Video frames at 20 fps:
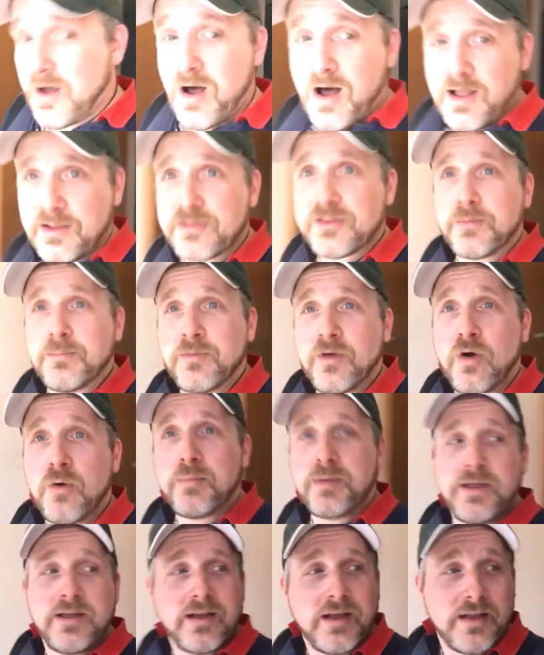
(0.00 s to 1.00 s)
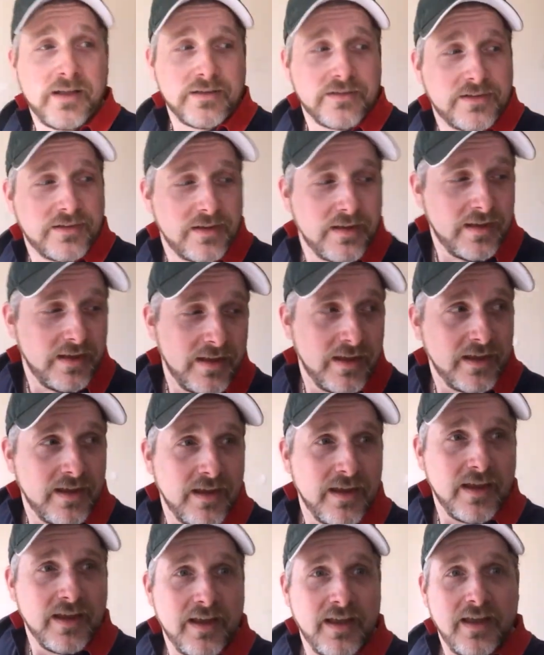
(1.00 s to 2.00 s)
awesome though, because
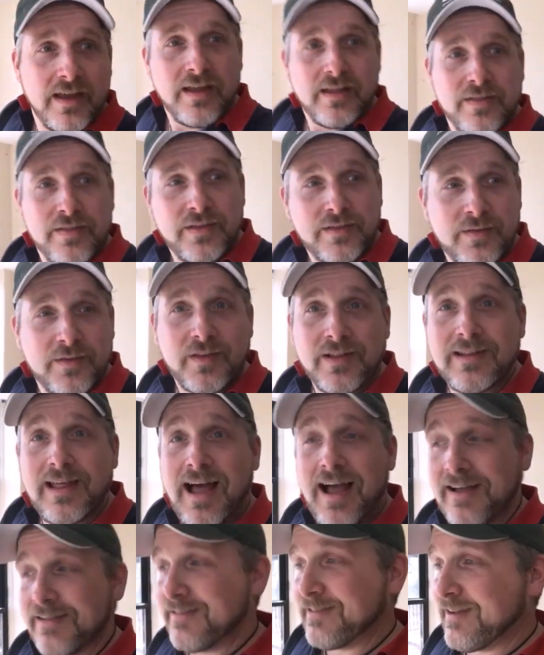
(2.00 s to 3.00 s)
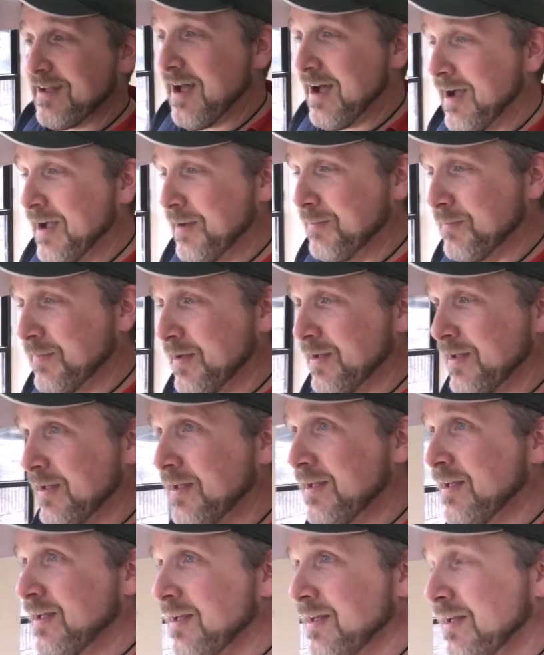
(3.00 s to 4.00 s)
this is the last time
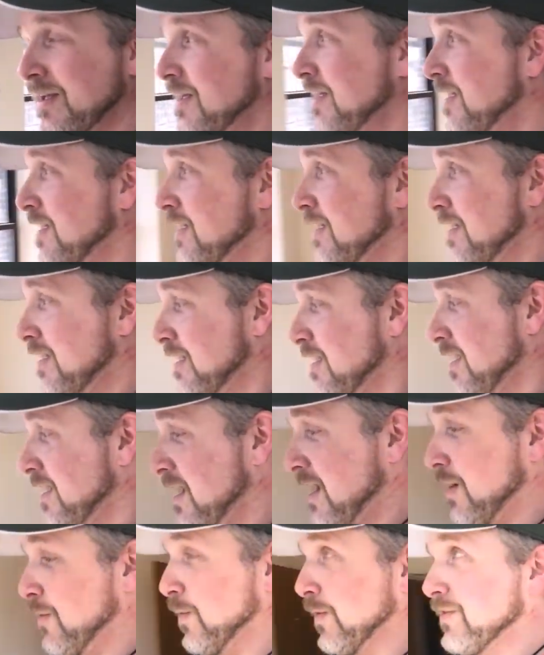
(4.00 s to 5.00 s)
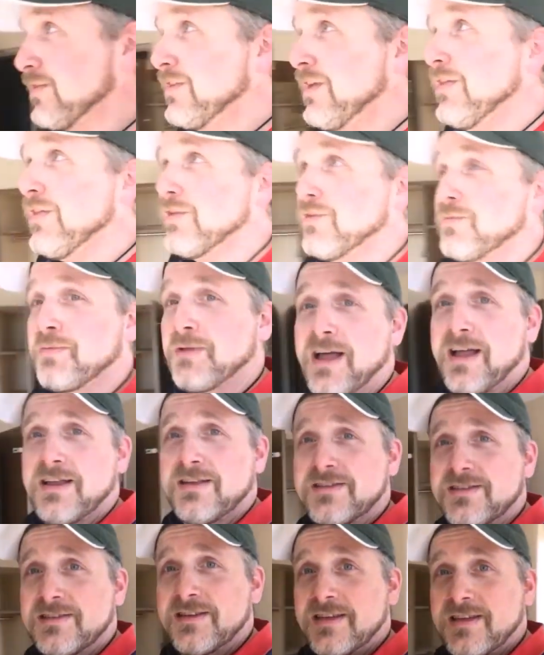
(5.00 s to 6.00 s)
I will see this
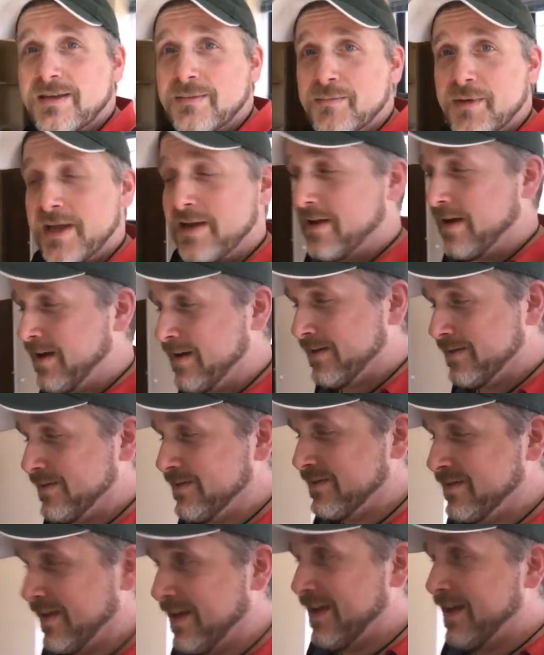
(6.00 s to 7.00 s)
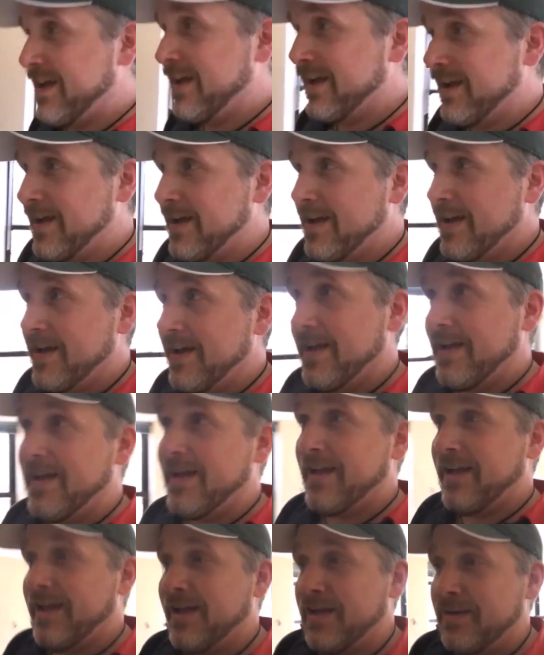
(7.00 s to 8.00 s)
place because
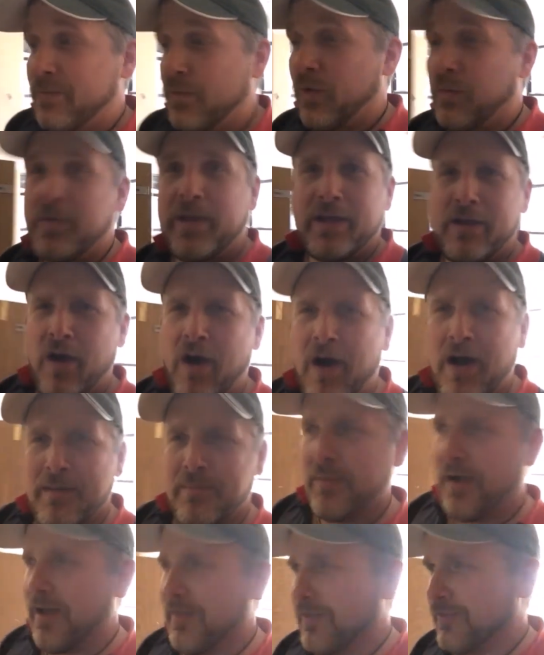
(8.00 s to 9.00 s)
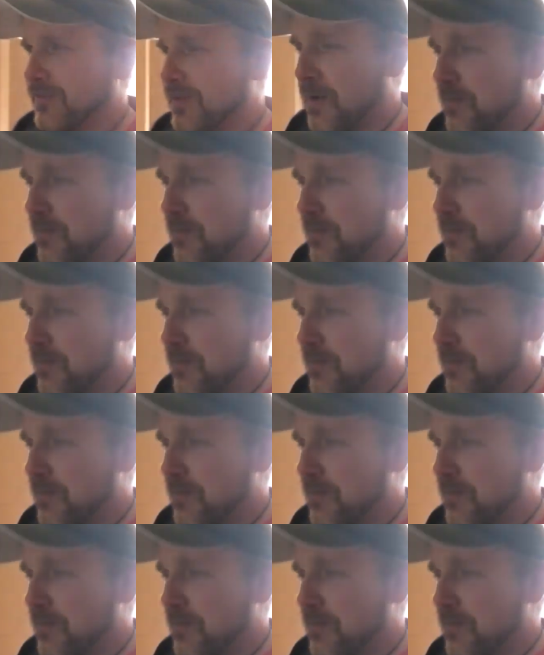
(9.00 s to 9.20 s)
it will be gone by the